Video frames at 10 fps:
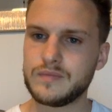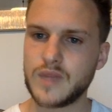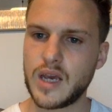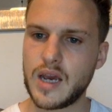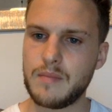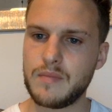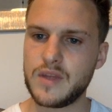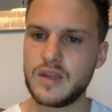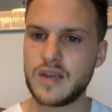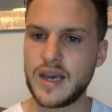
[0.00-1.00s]
The
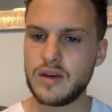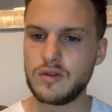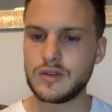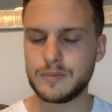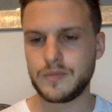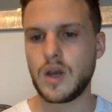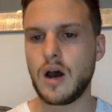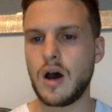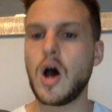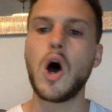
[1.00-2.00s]
sales
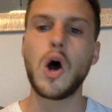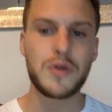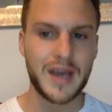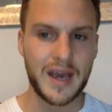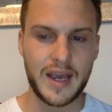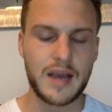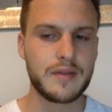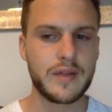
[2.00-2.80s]
are okay.